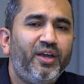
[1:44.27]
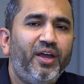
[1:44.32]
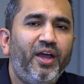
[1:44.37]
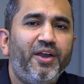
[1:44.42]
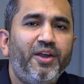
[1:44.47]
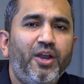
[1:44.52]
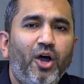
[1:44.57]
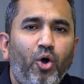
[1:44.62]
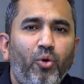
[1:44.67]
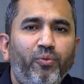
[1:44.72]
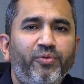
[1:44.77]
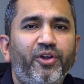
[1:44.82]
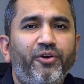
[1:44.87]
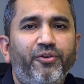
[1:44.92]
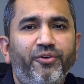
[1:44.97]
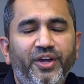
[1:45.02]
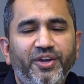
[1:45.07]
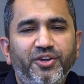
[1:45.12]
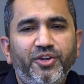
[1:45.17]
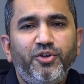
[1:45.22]
And now we
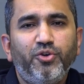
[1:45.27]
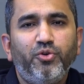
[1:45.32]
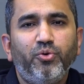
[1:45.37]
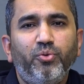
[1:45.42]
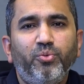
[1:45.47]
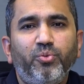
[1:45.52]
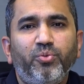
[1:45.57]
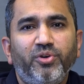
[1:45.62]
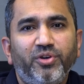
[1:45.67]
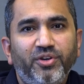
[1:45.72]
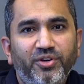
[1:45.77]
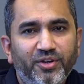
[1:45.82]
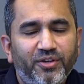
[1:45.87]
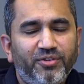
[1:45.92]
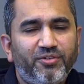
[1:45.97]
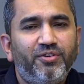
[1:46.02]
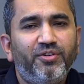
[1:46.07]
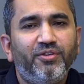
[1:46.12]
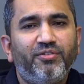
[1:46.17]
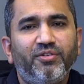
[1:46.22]
are ready to
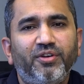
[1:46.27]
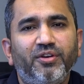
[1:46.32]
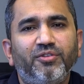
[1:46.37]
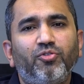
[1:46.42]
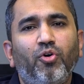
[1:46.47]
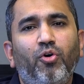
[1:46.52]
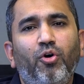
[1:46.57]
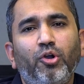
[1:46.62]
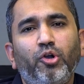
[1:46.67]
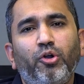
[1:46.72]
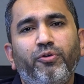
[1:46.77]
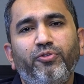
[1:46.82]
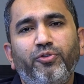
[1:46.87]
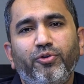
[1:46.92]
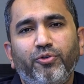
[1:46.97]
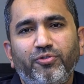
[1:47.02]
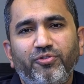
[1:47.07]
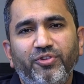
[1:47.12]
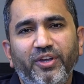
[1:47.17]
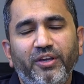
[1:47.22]
just discuss all of
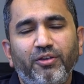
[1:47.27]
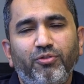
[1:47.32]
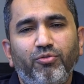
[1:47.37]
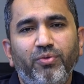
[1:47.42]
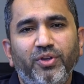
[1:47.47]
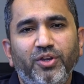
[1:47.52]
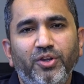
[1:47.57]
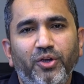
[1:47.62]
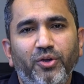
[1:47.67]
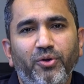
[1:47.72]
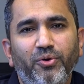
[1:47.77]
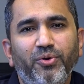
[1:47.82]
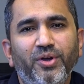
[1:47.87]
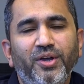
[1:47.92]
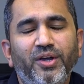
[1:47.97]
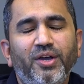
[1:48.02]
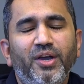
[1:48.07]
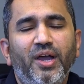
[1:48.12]
those things with you